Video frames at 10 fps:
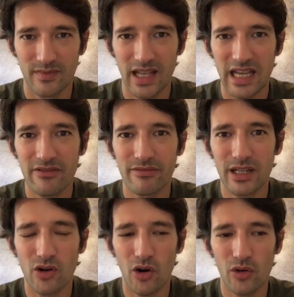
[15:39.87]
If we
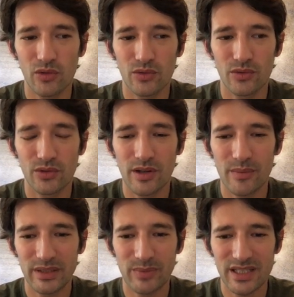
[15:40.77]
go
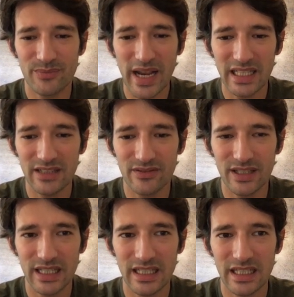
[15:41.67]
the perspective in